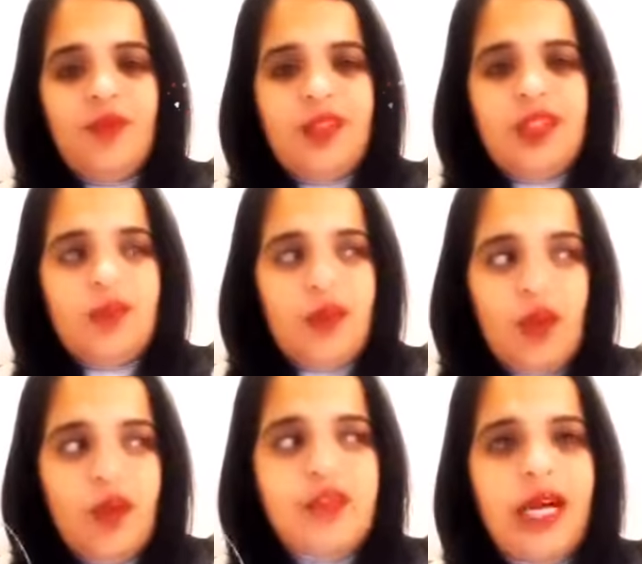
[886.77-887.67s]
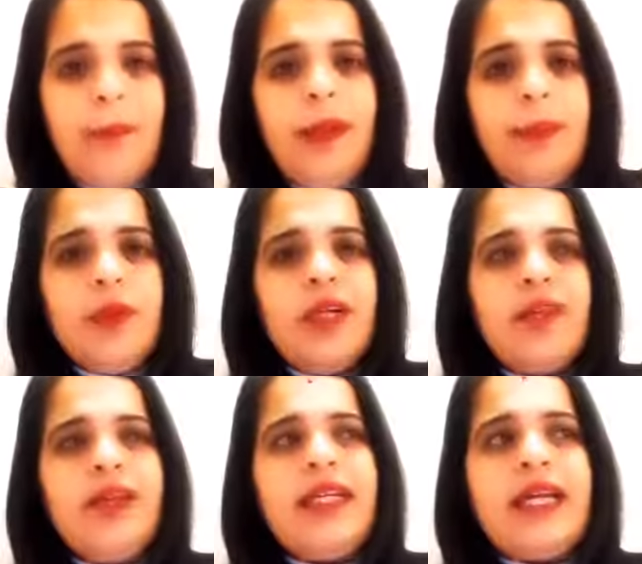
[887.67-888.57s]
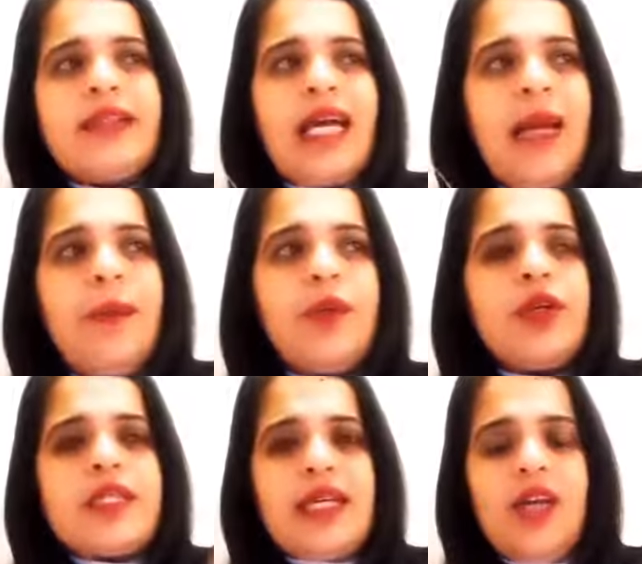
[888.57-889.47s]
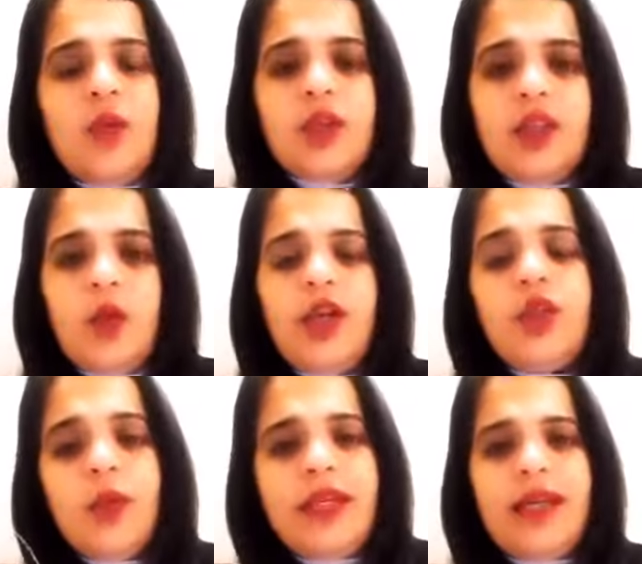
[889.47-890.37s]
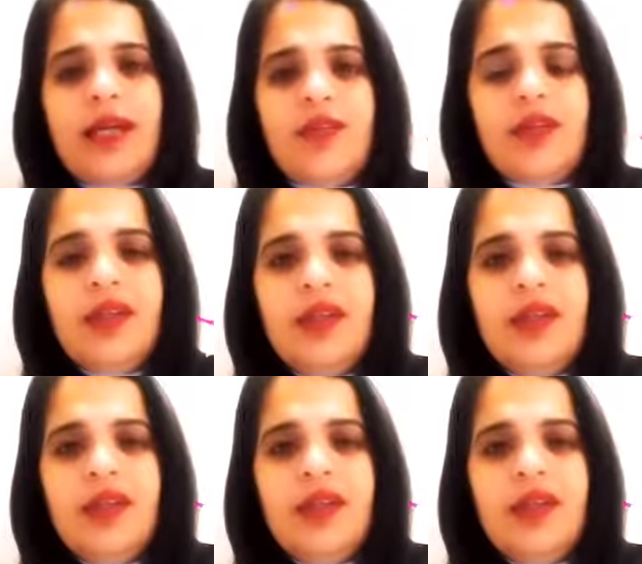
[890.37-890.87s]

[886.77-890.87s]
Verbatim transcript: The, a lot of time people don't even take time to decide what they want to do in life.